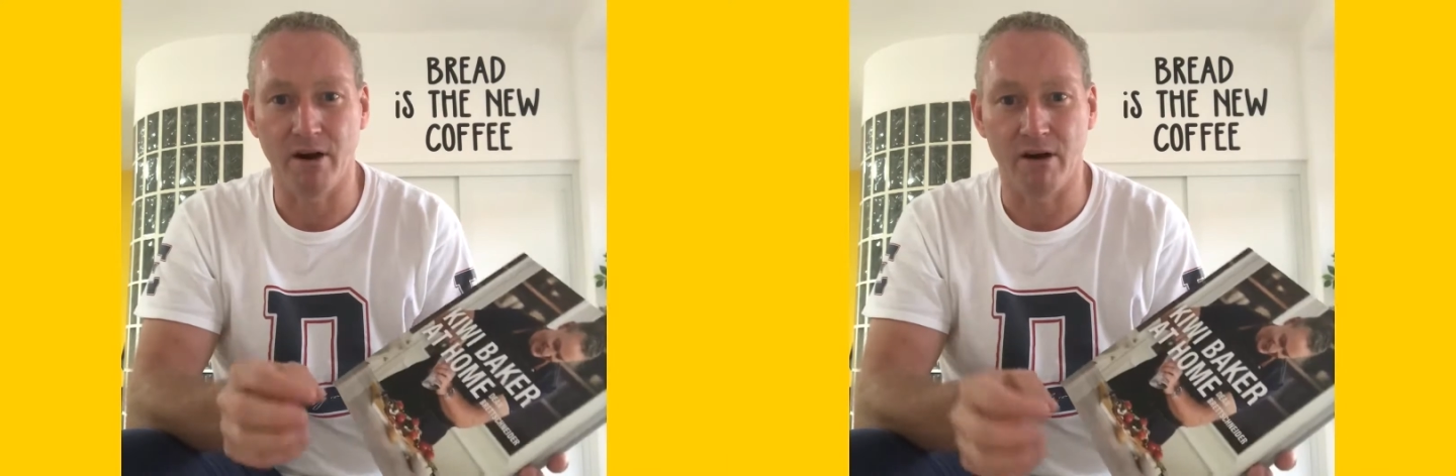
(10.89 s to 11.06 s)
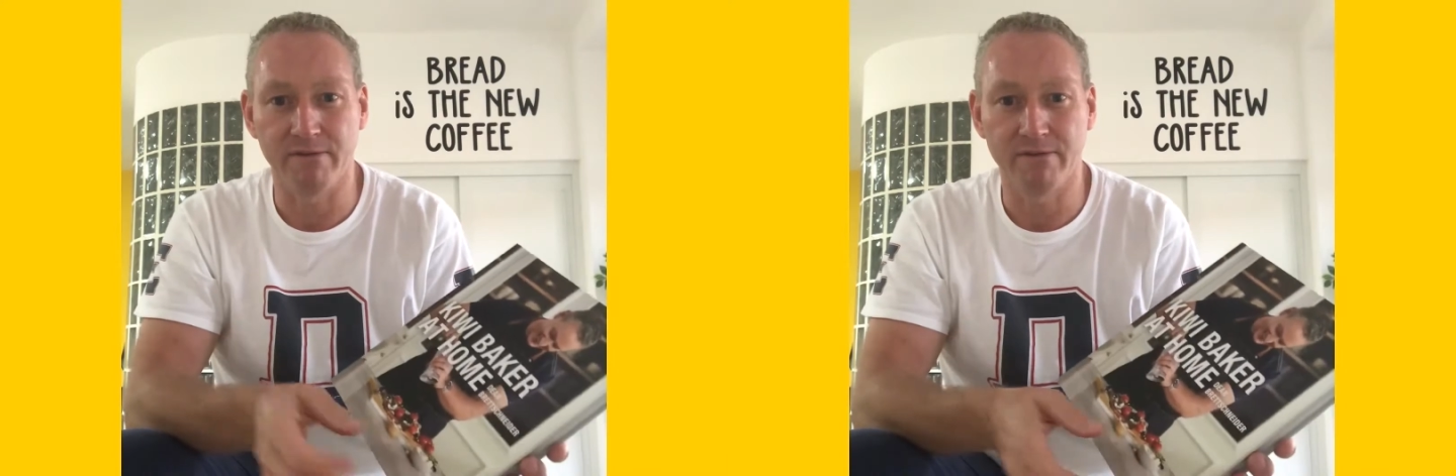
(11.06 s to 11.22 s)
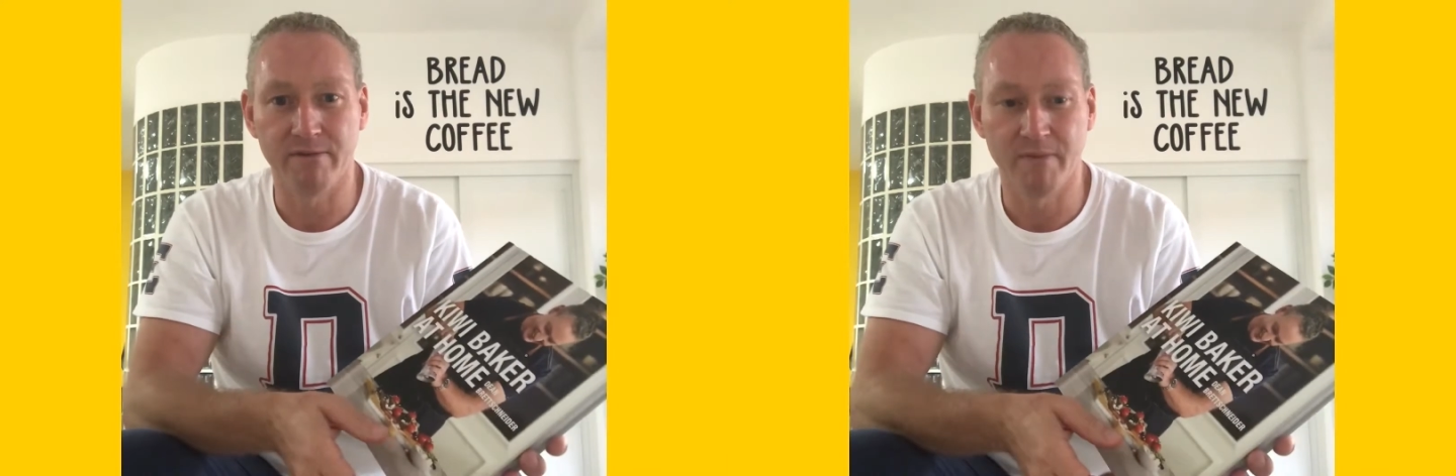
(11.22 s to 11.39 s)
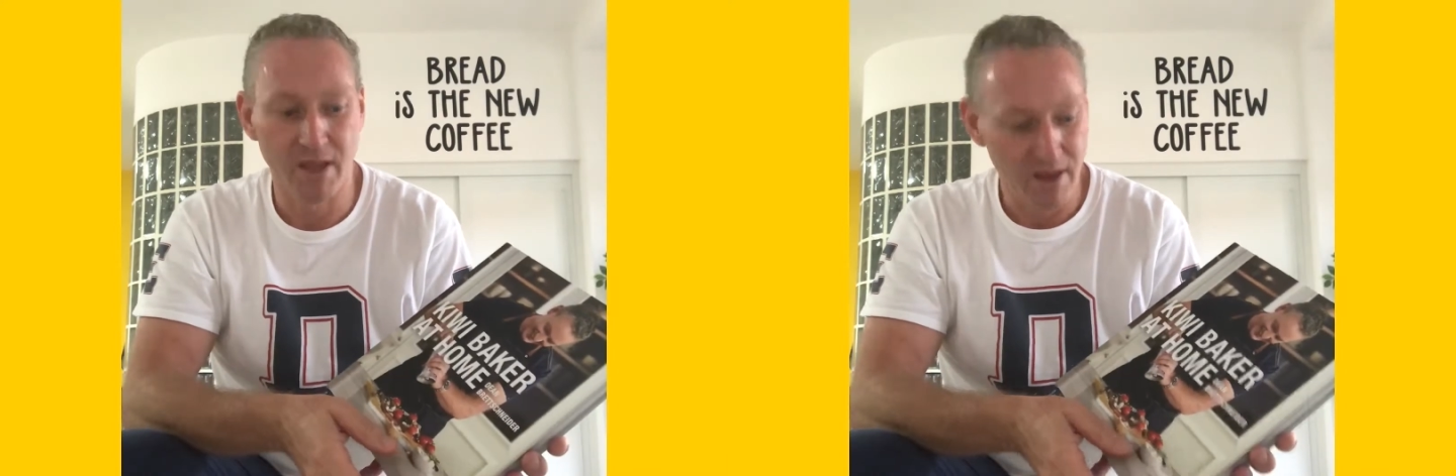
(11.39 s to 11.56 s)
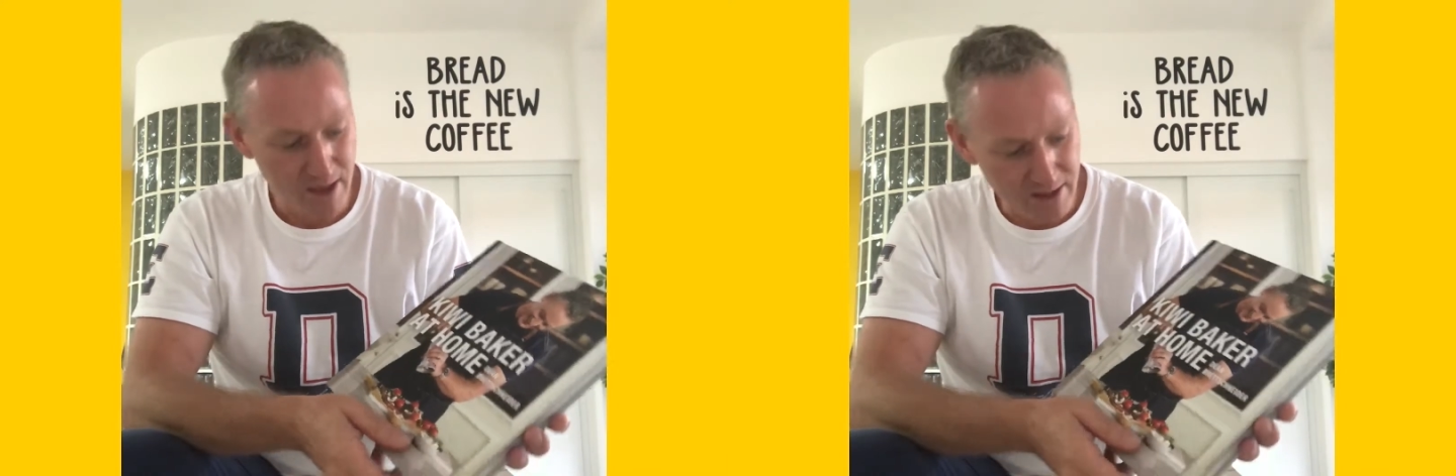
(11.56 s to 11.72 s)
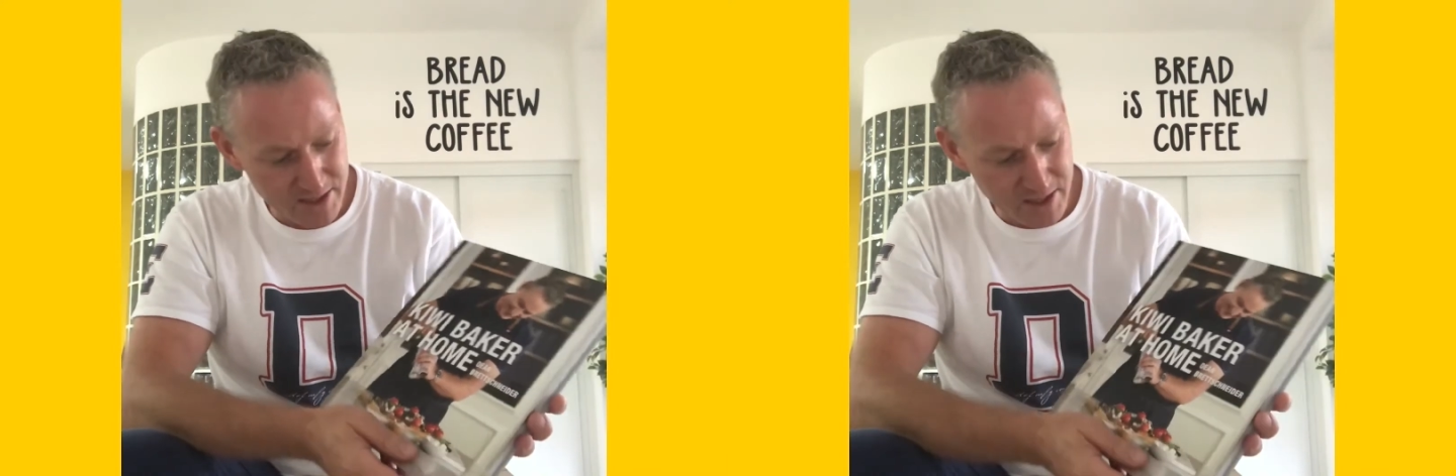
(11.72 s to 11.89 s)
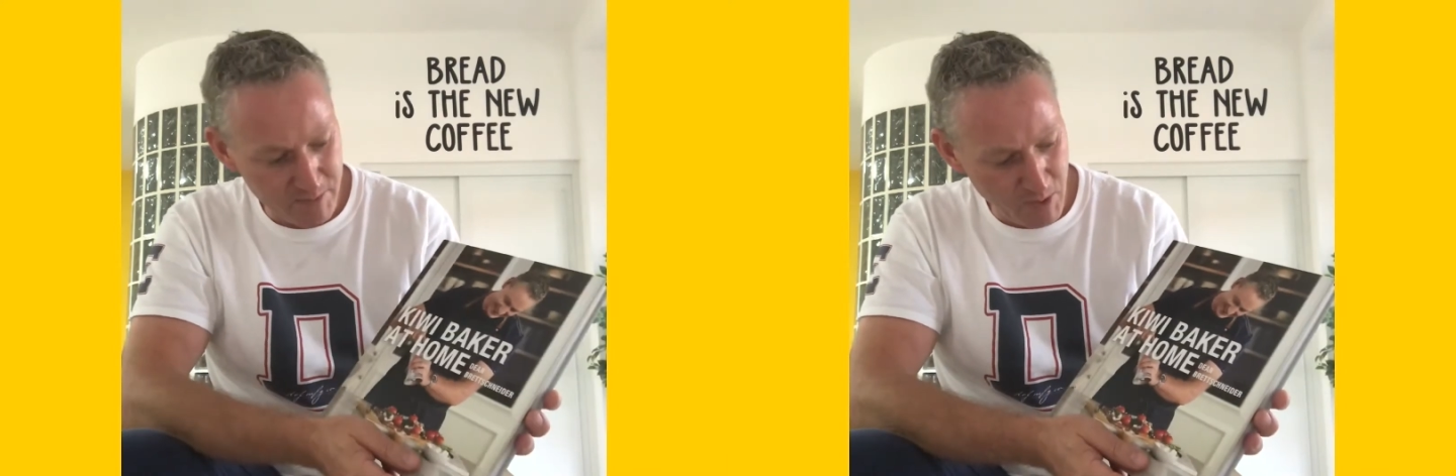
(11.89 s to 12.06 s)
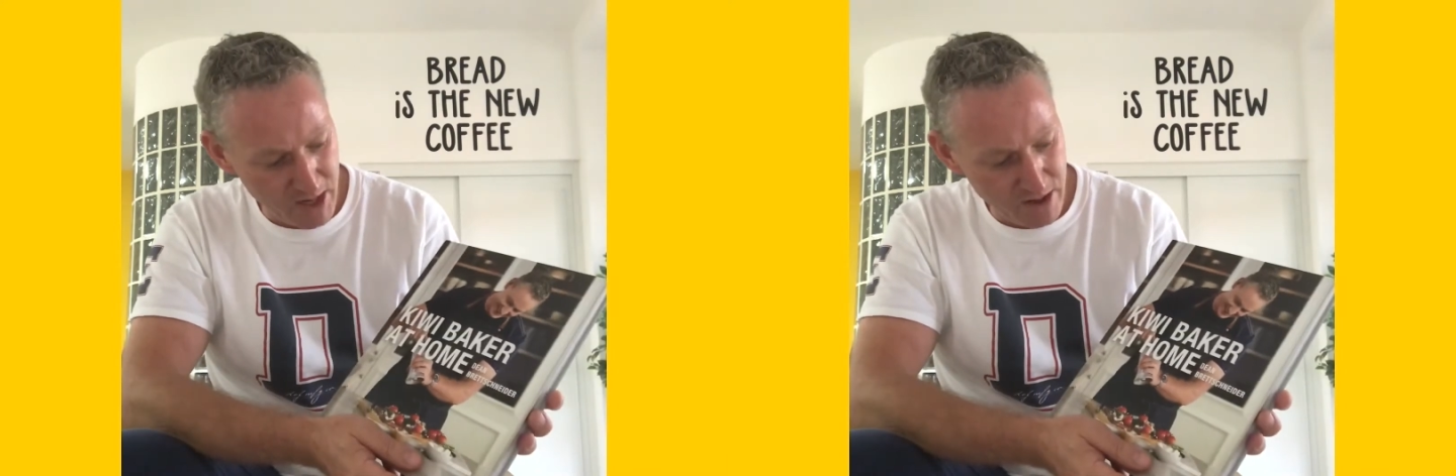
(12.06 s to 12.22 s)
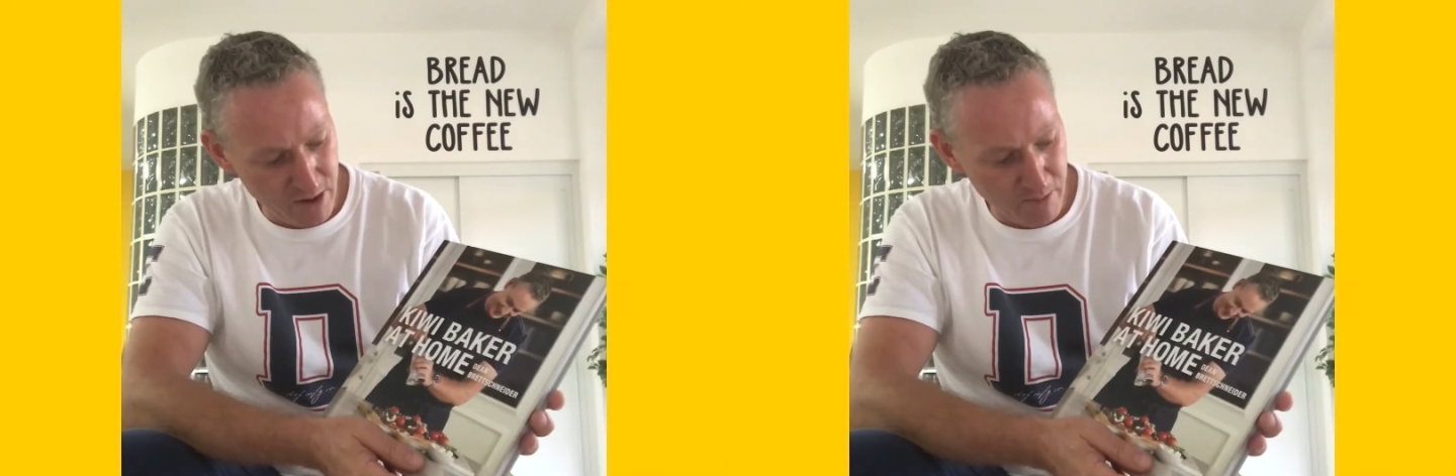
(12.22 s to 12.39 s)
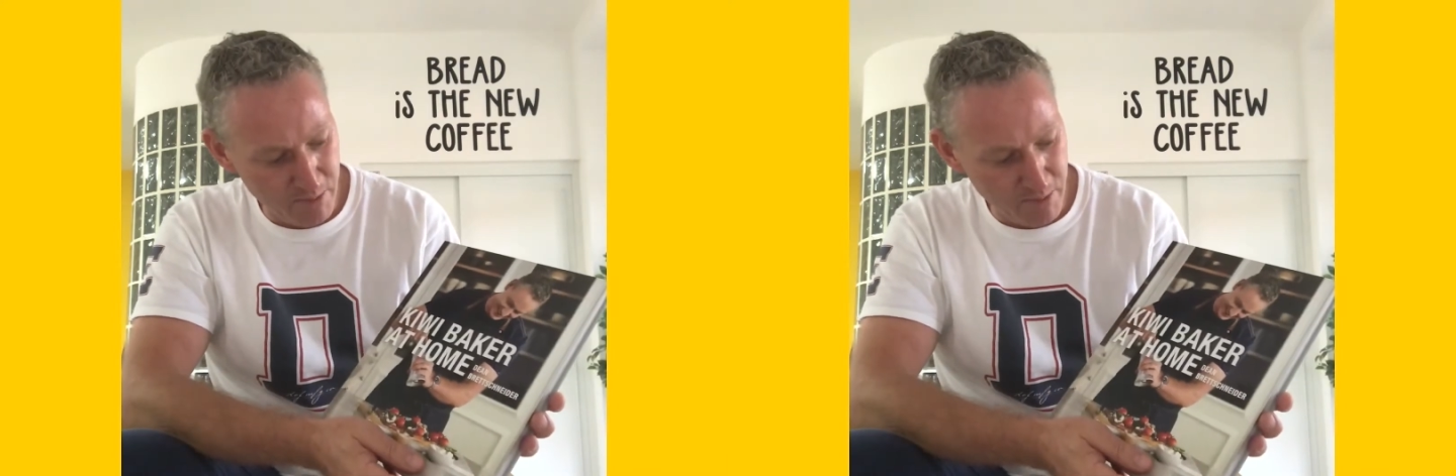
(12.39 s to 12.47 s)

Off. And this is my new